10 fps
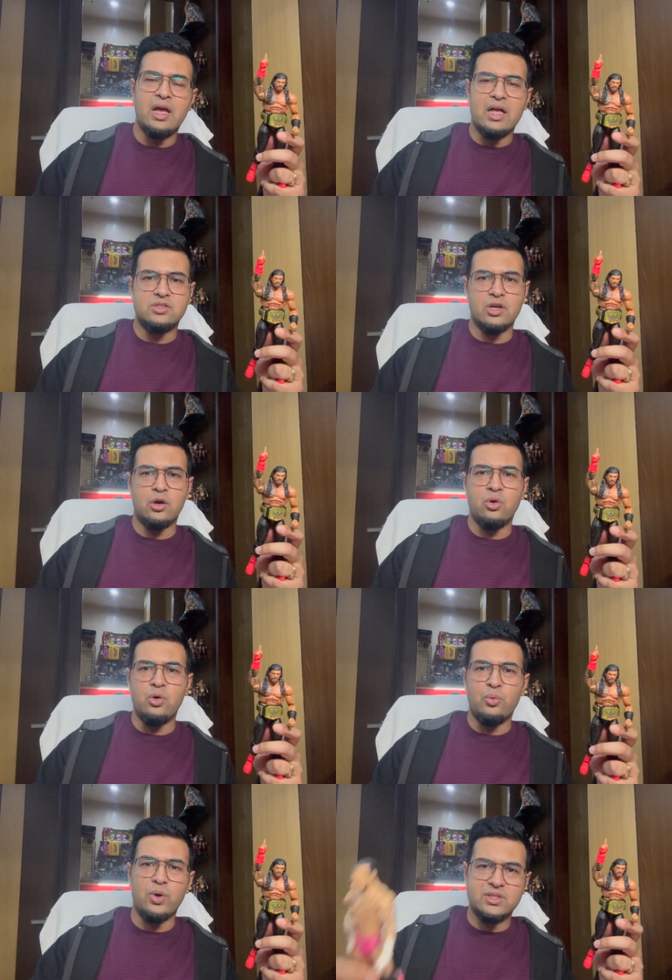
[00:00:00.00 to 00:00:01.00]
So
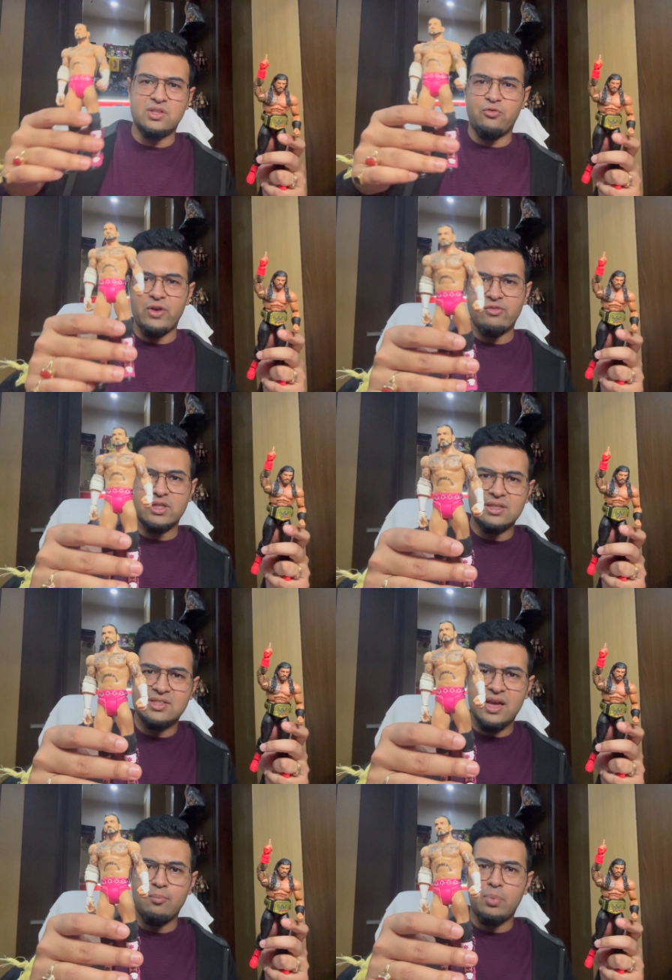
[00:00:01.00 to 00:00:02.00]
what's the favor that
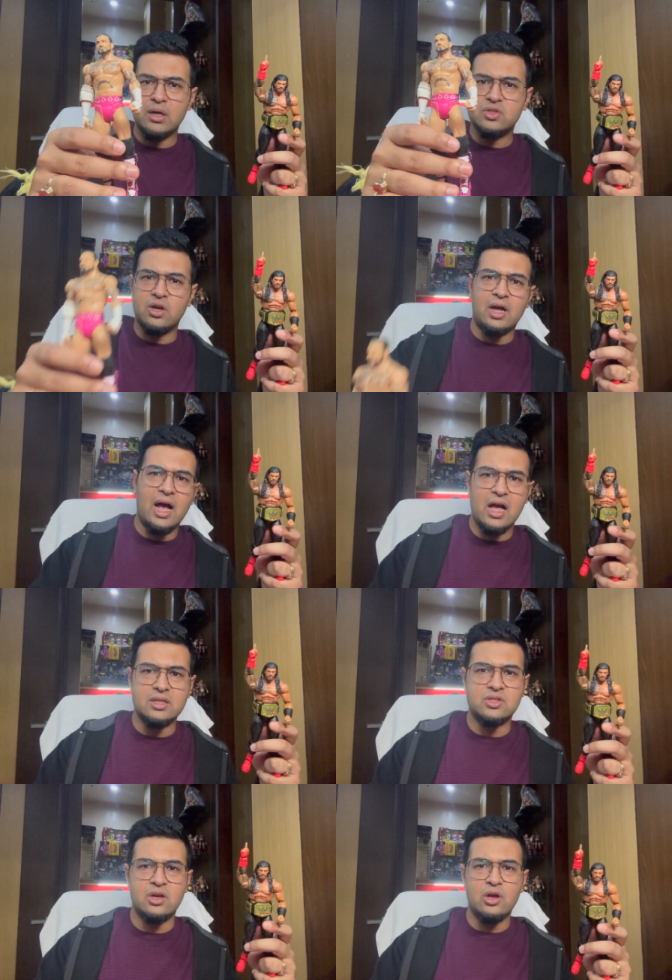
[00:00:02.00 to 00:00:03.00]
CM Punk's gonna ask?